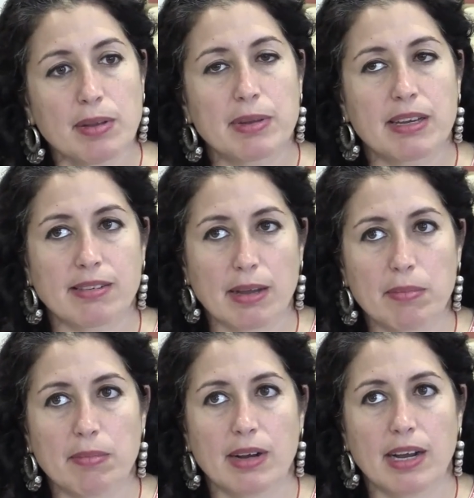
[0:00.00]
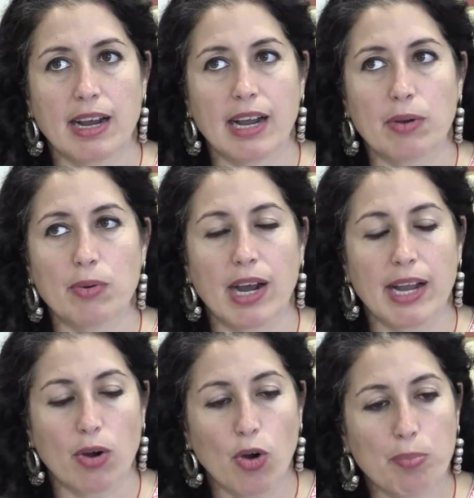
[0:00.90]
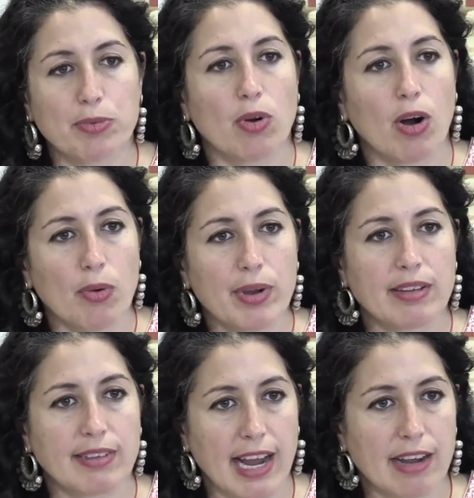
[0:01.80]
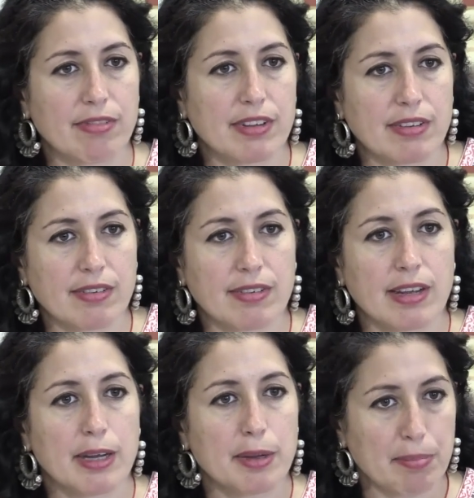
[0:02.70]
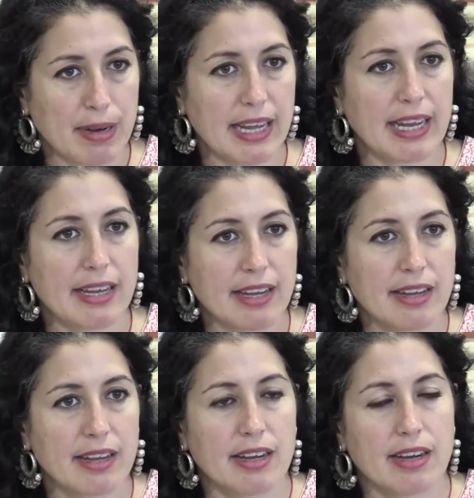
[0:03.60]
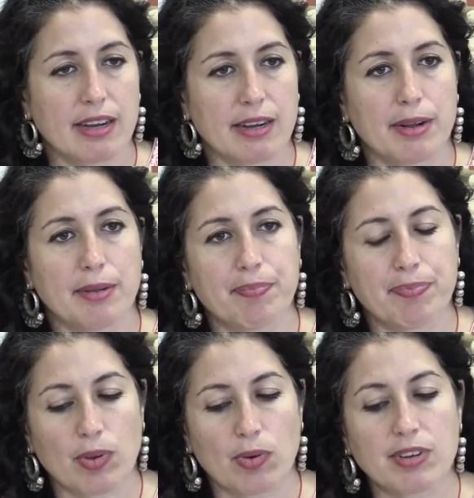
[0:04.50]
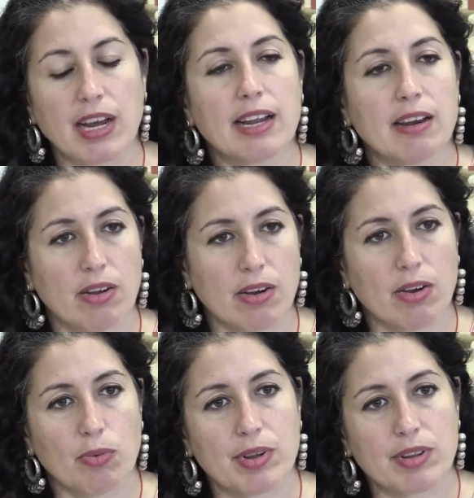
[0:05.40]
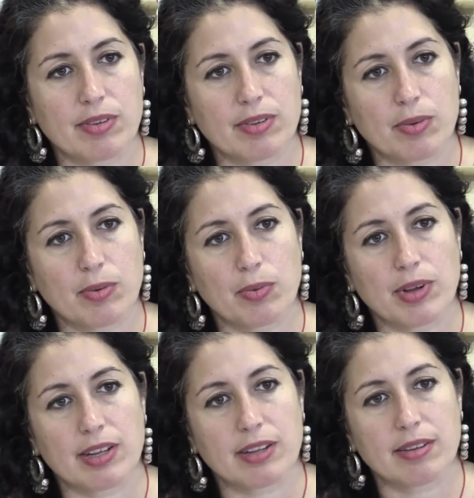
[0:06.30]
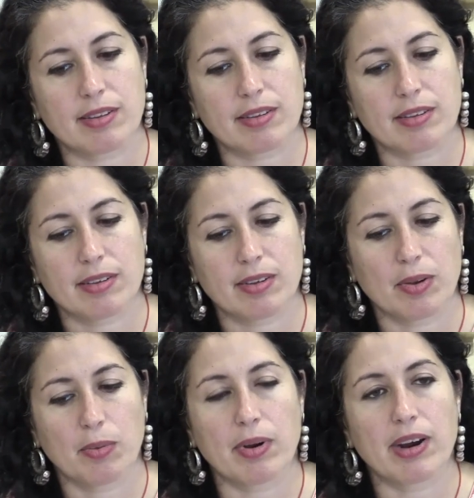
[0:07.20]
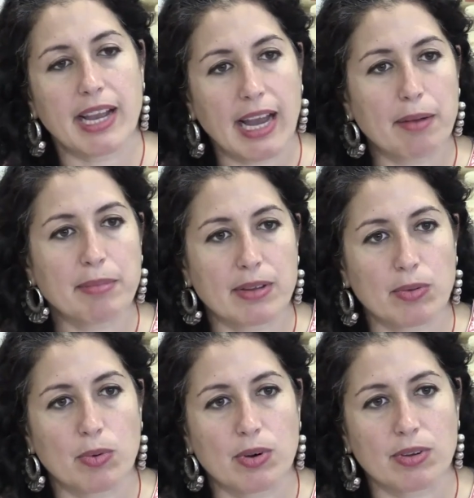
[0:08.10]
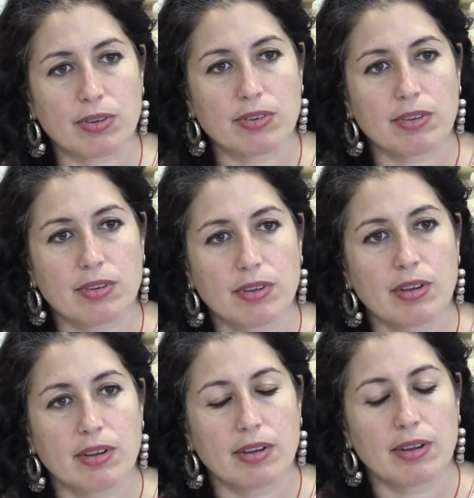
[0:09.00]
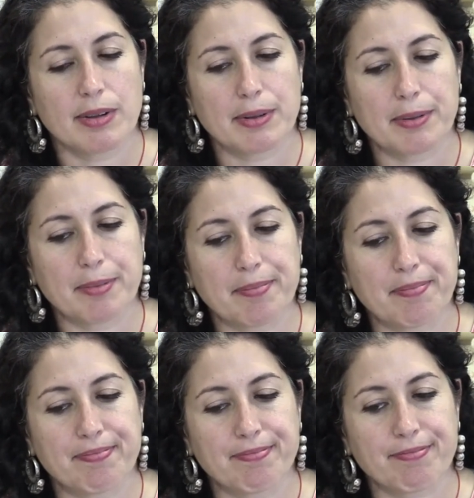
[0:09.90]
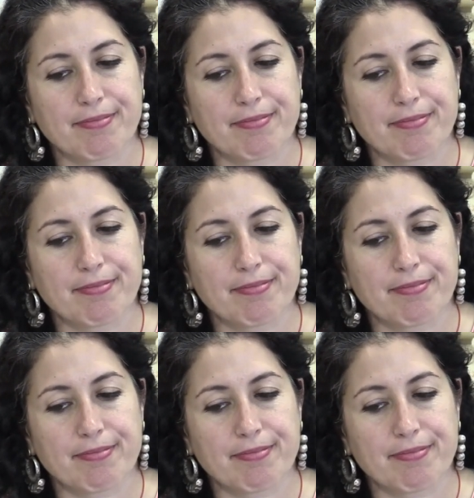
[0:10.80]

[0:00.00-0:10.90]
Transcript: because I'm I, I hope to always have this play um, or dialogue with with where I am in the world. Um,